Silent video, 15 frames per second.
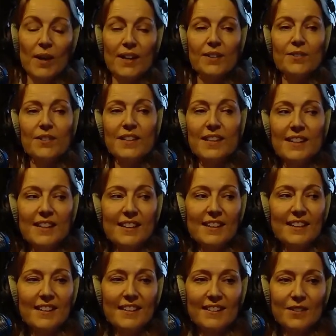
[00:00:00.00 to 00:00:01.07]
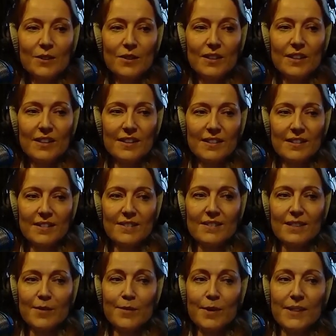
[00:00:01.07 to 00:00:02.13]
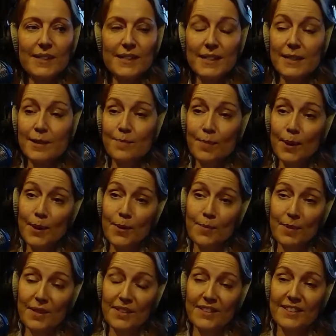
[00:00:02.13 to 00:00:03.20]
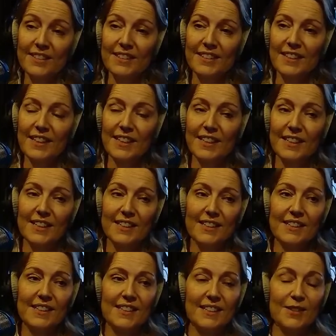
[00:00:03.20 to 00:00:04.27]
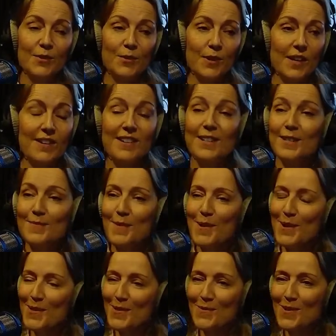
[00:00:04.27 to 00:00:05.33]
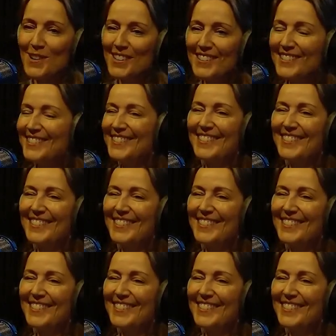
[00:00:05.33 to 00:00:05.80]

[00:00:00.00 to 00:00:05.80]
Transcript: I got the WSET diploma, and I got the highest mark in the world.